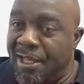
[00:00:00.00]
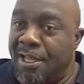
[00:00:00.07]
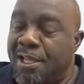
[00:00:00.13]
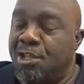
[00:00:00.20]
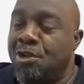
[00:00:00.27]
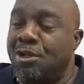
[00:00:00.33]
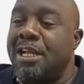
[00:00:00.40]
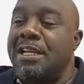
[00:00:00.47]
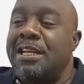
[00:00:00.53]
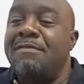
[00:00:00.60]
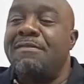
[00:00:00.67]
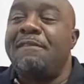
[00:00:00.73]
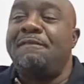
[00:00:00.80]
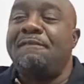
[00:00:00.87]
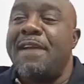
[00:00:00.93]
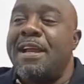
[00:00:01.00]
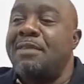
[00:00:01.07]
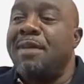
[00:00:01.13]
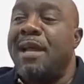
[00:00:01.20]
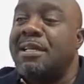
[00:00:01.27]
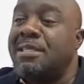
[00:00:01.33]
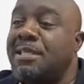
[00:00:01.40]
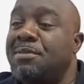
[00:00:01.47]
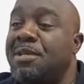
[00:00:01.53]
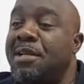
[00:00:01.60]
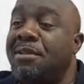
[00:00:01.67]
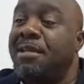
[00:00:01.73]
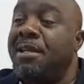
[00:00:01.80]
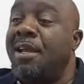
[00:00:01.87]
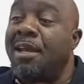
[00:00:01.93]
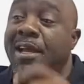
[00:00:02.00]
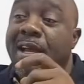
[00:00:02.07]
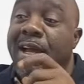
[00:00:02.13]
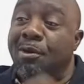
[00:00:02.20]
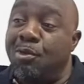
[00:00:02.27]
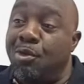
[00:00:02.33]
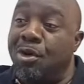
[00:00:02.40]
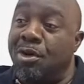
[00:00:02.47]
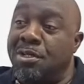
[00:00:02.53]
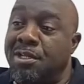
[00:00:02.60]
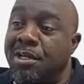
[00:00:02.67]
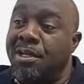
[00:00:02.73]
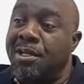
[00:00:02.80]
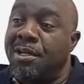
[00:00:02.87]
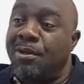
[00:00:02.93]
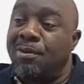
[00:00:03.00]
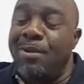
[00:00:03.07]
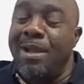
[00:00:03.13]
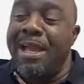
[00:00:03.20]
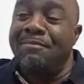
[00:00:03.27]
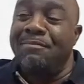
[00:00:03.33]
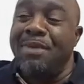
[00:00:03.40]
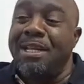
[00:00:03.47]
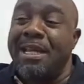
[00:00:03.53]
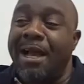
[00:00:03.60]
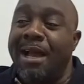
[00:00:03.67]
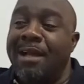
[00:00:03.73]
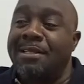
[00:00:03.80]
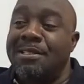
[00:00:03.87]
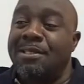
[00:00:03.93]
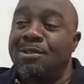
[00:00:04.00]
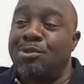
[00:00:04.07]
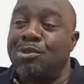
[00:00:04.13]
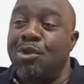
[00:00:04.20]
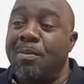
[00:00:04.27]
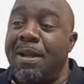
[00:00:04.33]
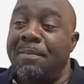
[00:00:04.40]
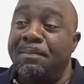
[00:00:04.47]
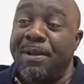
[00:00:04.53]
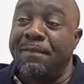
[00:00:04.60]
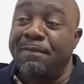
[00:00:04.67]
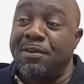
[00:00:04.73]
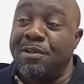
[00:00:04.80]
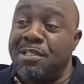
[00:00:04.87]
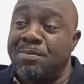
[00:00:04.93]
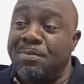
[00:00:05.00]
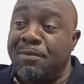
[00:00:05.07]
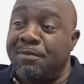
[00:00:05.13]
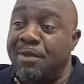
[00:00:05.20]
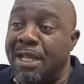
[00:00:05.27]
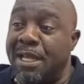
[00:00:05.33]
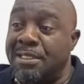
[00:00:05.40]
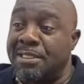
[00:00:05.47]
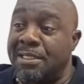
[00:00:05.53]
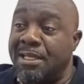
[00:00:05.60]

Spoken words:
You can never find me accept any award where I've been asked to come and pay for this, pay for that.